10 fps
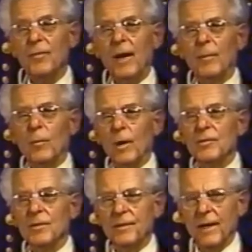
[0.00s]
family
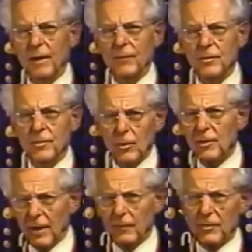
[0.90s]
watches television. You know,
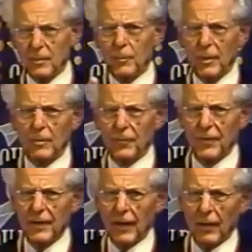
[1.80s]
television is a pretty good
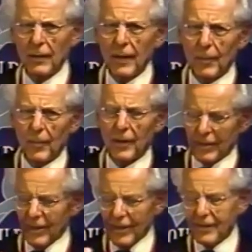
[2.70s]
thing now. But
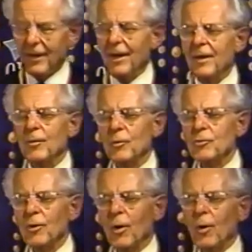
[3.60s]
don't
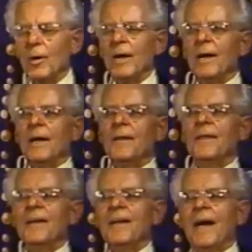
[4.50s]
you know,
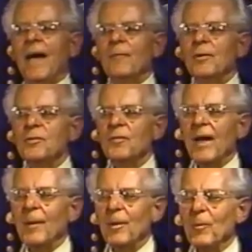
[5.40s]
the average
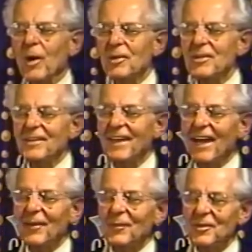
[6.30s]
family watches
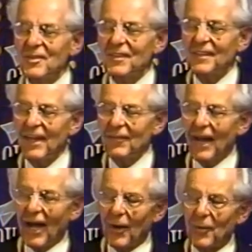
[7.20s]
television 7
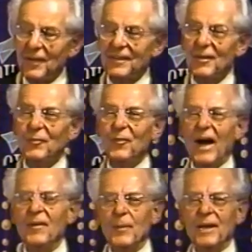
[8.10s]
hours and
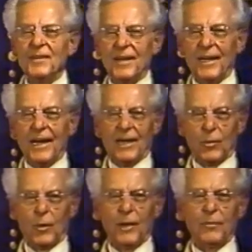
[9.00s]
5 minutes a day,
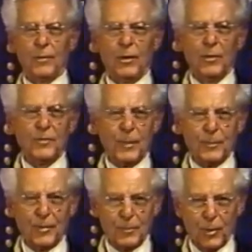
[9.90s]
according to the
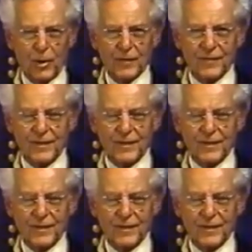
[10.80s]
newspaper reports.